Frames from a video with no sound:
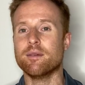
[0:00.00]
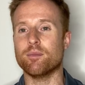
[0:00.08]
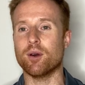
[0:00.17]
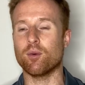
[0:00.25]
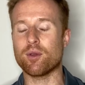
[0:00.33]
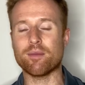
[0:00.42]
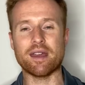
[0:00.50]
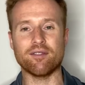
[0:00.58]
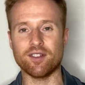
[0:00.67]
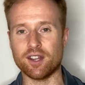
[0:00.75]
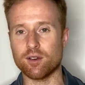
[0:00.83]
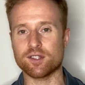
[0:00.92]
But we made
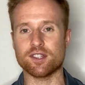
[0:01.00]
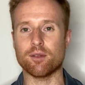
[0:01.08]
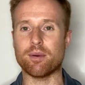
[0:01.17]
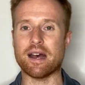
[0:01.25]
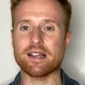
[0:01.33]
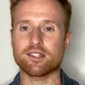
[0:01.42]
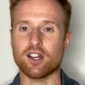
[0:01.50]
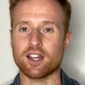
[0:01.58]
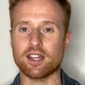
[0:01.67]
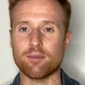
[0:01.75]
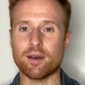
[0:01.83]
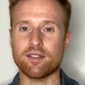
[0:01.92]
videos in the past
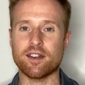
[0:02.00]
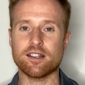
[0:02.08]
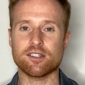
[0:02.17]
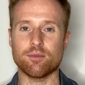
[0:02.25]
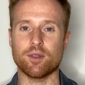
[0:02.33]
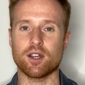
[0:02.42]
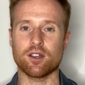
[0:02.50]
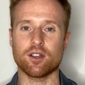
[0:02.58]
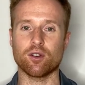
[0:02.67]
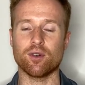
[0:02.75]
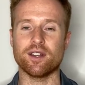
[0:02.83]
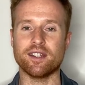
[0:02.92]
talking about that, so I'm not gonna
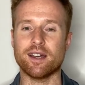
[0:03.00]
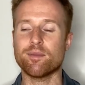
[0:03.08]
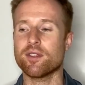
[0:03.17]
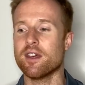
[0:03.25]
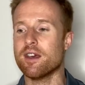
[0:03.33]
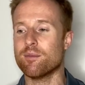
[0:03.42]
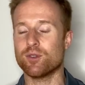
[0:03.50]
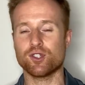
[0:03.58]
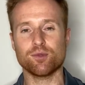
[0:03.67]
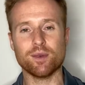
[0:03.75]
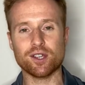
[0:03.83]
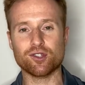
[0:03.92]
go in depth. But
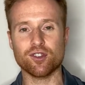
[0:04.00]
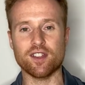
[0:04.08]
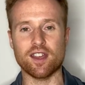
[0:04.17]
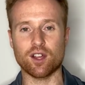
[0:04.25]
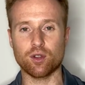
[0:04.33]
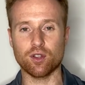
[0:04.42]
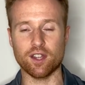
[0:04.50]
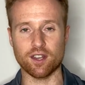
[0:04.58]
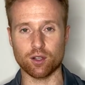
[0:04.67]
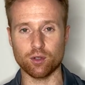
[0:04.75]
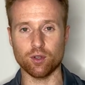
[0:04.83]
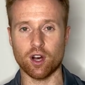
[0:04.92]
just make sure that you
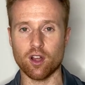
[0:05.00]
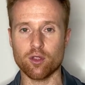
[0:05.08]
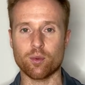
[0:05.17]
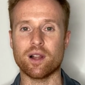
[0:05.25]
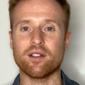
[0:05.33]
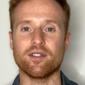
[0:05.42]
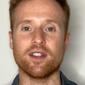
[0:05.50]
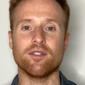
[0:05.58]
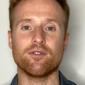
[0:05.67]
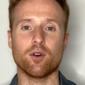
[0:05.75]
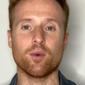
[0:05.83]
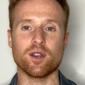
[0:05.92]
include all the relevant
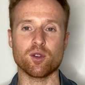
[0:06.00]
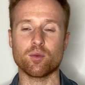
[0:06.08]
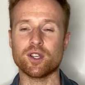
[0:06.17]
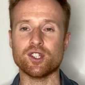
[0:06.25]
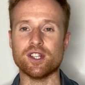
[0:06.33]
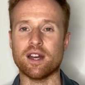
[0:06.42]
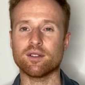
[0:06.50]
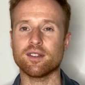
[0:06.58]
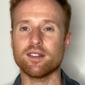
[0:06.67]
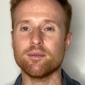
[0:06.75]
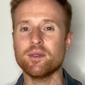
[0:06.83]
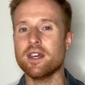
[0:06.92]
info when you're reaching out to
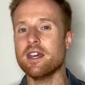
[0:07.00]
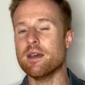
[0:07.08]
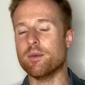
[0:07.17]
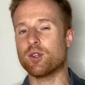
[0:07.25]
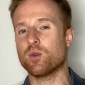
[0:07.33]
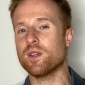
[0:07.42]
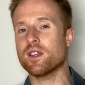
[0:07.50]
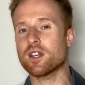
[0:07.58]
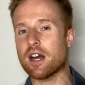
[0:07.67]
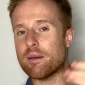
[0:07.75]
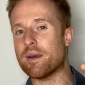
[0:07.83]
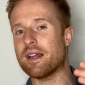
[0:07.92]
them. Between the
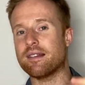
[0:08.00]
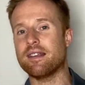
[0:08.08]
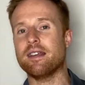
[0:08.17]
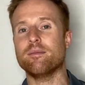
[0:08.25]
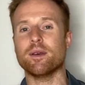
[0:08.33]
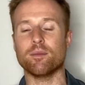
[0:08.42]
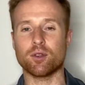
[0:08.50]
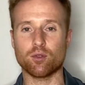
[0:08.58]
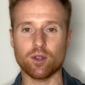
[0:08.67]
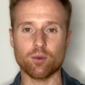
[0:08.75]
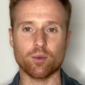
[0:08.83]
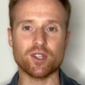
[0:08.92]
Got My Team and
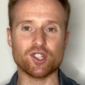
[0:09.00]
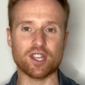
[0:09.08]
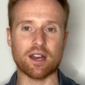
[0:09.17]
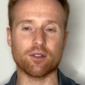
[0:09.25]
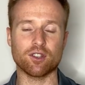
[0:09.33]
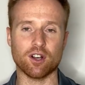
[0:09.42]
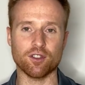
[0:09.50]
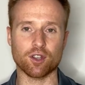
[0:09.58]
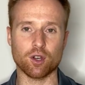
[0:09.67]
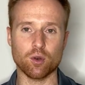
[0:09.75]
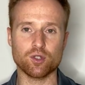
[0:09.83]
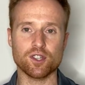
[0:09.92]
between reaching out to all the
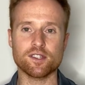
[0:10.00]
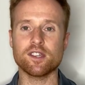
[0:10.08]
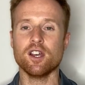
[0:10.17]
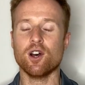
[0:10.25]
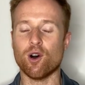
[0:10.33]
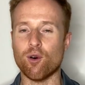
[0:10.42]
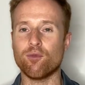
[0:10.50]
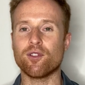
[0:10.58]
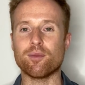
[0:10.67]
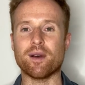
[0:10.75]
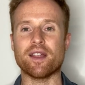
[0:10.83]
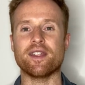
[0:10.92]
coaches,
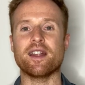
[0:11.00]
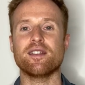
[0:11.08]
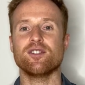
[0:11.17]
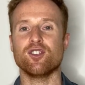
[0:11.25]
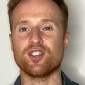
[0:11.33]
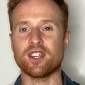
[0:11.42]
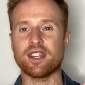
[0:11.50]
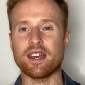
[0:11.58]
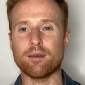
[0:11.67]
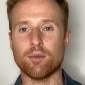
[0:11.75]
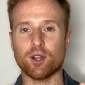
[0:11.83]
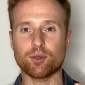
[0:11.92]
hopefully by then you can
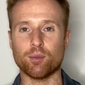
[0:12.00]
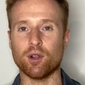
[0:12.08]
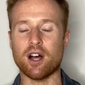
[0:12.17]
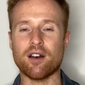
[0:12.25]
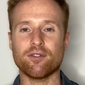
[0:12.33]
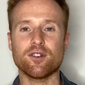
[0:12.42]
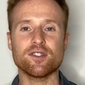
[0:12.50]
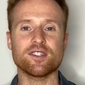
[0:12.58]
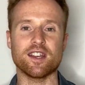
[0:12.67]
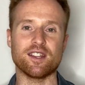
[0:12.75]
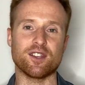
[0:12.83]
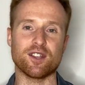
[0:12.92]
get multiple offers
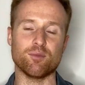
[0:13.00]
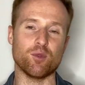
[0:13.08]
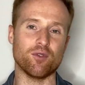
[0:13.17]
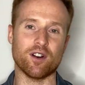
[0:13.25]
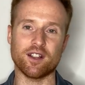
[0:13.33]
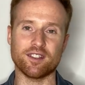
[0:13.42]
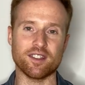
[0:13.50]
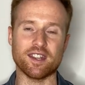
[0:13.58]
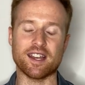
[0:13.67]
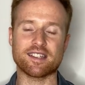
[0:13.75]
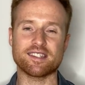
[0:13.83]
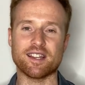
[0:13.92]
and you can move on to the
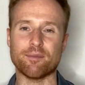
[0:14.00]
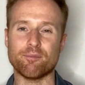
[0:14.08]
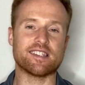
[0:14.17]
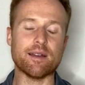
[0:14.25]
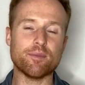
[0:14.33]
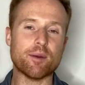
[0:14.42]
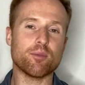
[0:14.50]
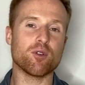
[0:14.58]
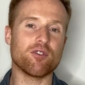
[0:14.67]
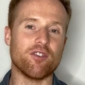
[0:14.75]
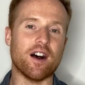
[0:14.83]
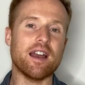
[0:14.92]
next step. Step number
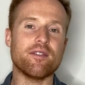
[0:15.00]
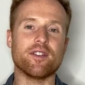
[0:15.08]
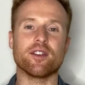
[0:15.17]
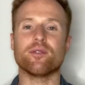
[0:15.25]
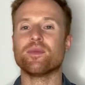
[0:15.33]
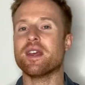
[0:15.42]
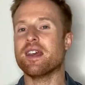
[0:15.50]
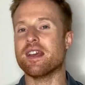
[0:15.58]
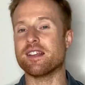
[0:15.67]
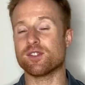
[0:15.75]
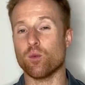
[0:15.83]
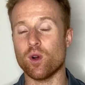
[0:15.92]
five here
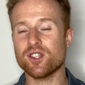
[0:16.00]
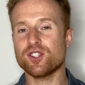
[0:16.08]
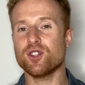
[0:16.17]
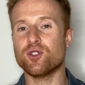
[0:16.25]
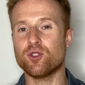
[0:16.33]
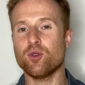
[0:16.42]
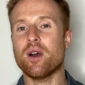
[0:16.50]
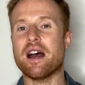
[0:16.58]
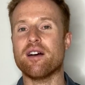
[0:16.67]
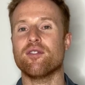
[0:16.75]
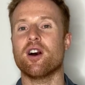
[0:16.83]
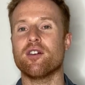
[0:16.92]
is once you do
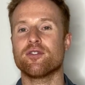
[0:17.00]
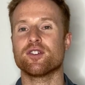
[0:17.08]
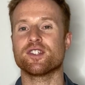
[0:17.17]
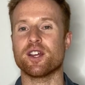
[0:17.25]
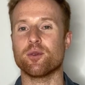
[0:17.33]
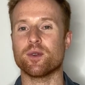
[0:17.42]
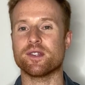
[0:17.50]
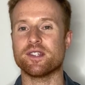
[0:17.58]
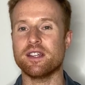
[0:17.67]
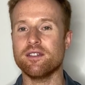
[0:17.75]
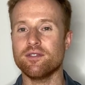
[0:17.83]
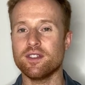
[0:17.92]
have offers that are
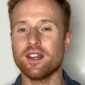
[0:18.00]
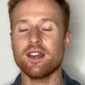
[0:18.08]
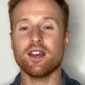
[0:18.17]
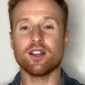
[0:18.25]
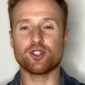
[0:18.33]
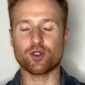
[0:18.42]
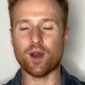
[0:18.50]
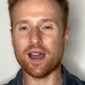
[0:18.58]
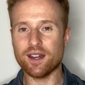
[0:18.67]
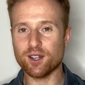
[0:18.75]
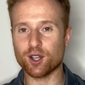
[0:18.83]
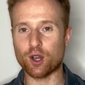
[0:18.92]
received, try
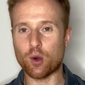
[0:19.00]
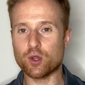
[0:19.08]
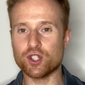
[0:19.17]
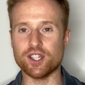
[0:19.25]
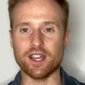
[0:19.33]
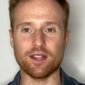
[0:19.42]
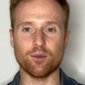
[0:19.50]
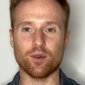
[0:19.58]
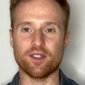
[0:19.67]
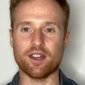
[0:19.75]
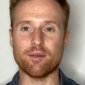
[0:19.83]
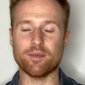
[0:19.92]
and negotiate
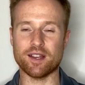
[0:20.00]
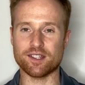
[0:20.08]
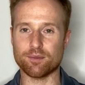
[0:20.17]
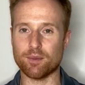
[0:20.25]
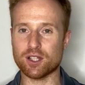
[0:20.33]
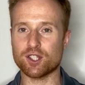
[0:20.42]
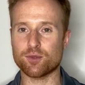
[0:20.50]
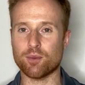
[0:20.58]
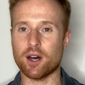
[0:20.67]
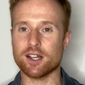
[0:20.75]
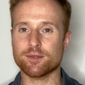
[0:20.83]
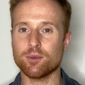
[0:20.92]
with them as much as
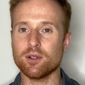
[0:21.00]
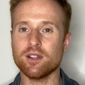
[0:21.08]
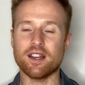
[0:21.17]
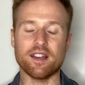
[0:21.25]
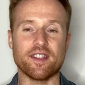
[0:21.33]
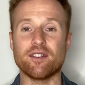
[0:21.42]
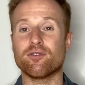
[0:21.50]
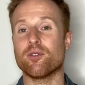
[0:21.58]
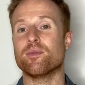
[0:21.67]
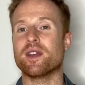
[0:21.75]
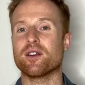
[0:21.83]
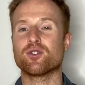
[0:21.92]
possible, then
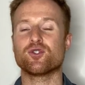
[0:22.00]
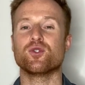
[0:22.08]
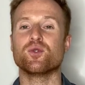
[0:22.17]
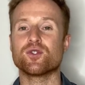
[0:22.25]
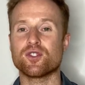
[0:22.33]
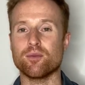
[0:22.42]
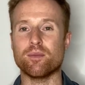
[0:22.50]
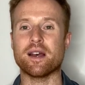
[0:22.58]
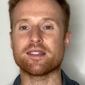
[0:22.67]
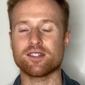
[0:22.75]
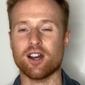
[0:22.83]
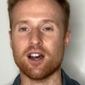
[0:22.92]
from there, choose the
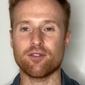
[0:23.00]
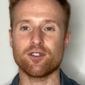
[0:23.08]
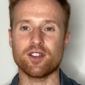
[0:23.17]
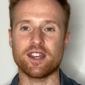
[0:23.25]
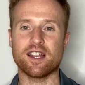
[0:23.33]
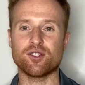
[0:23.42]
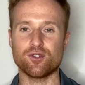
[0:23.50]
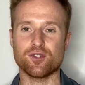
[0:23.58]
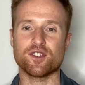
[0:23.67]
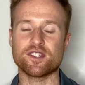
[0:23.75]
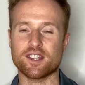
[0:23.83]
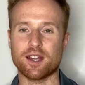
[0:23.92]
best offer you can, choose
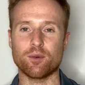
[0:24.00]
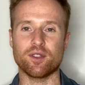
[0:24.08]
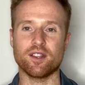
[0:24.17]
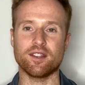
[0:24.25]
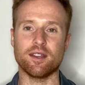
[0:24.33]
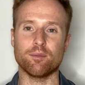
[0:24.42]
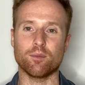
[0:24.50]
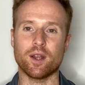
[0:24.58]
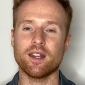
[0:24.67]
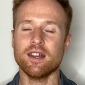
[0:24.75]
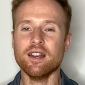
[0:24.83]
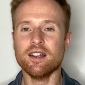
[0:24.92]
to sign with the team,
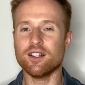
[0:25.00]
right?